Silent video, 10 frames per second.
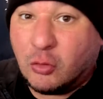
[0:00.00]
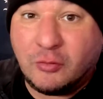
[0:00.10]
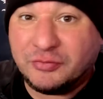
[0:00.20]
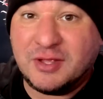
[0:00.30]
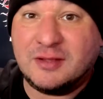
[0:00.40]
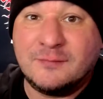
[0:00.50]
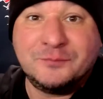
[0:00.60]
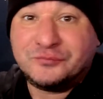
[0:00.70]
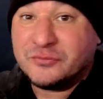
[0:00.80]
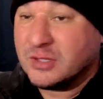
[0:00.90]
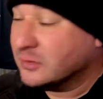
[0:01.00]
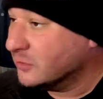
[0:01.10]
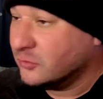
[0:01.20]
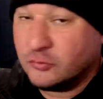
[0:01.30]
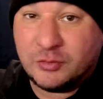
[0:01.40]
whole thing,
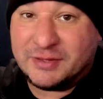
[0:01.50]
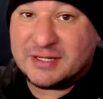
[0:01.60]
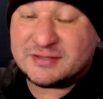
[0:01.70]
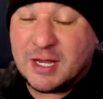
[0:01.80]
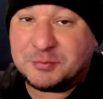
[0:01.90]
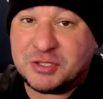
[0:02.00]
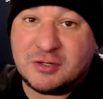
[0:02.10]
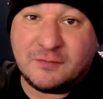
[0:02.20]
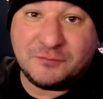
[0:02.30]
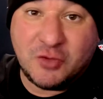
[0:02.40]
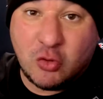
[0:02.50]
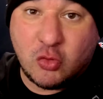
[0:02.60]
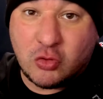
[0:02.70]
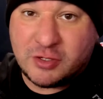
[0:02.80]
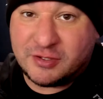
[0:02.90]
with the exception of no
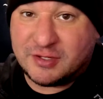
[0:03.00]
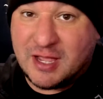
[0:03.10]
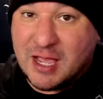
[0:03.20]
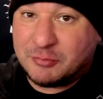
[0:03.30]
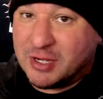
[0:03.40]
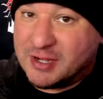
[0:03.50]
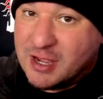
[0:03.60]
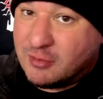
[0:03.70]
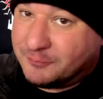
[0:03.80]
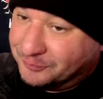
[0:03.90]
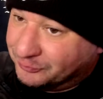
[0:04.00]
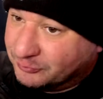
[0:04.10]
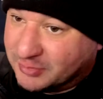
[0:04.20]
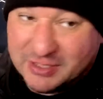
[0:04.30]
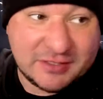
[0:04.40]
corn on the cob right now,
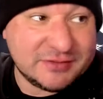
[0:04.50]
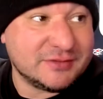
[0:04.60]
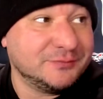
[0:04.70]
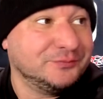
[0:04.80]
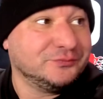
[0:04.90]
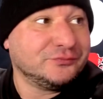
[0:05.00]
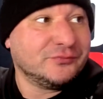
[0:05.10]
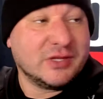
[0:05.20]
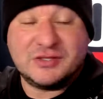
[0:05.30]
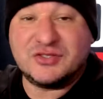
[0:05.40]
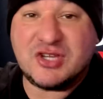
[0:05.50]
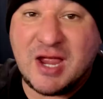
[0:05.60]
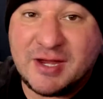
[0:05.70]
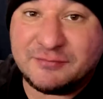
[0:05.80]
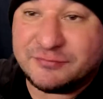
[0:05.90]
because it's a
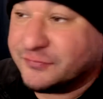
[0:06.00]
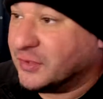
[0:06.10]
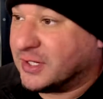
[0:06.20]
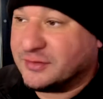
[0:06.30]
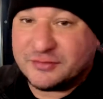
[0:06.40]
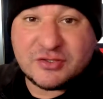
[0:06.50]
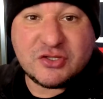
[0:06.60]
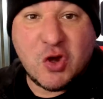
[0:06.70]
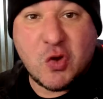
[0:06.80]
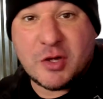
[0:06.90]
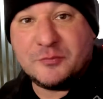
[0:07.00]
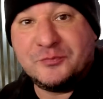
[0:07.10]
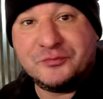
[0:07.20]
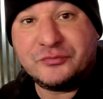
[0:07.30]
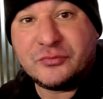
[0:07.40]
giant freaking storm,
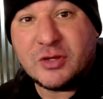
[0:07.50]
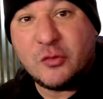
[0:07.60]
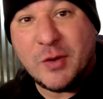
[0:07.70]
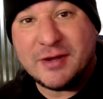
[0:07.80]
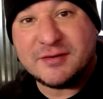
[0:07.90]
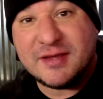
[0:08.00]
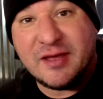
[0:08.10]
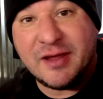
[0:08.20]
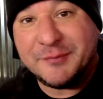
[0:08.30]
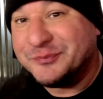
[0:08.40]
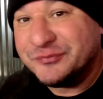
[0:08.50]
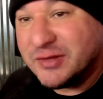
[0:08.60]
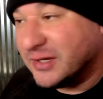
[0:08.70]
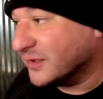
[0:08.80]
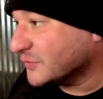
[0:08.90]
wintertime,
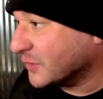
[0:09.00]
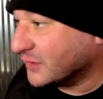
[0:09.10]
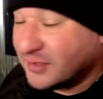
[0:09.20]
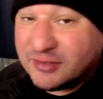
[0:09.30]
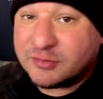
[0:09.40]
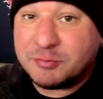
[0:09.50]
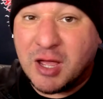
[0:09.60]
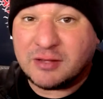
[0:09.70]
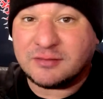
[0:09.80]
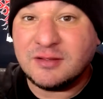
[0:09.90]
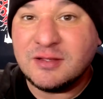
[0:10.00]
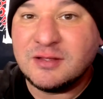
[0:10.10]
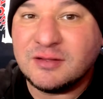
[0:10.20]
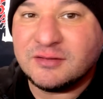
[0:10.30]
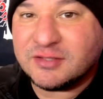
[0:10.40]
it is what it is, but
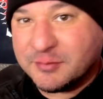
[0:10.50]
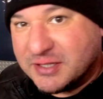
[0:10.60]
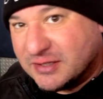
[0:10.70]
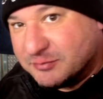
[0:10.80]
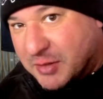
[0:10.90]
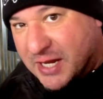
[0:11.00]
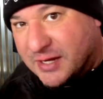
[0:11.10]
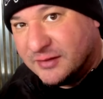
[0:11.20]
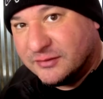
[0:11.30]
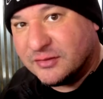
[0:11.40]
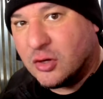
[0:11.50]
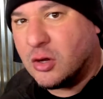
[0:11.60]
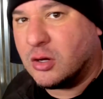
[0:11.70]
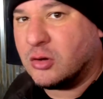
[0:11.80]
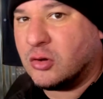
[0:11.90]
some of these beans,
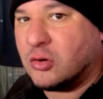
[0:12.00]
oh.